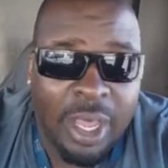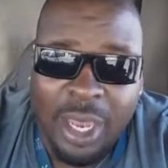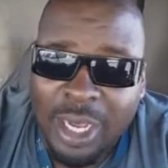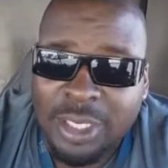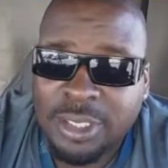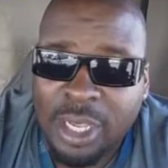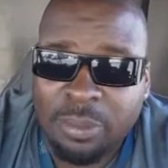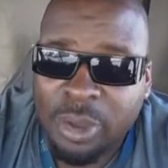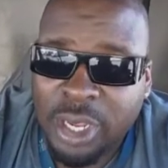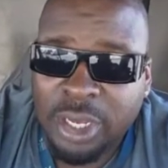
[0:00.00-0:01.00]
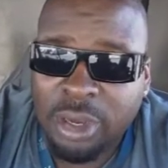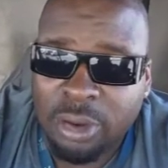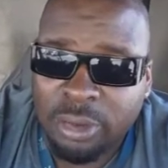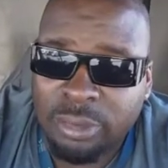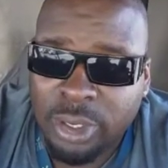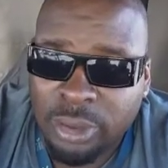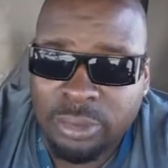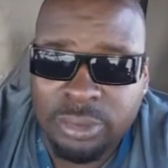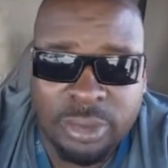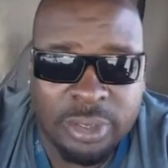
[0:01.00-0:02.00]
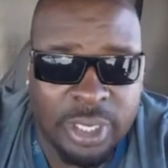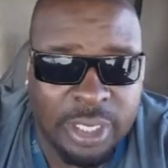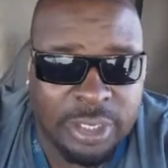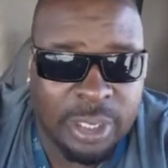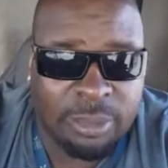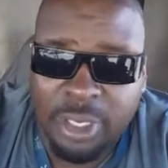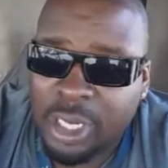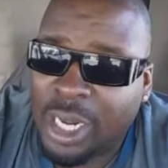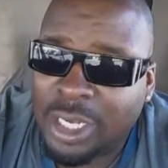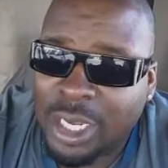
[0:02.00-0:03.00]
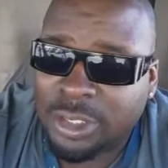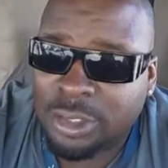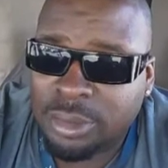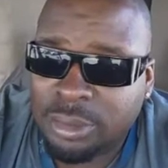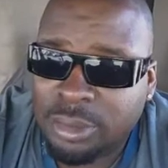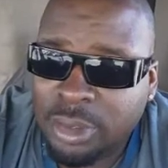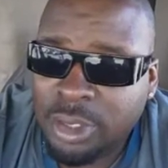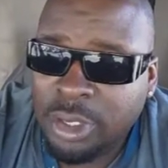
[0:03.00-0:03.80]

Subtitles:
And I can say picking your own loads is something that I like to do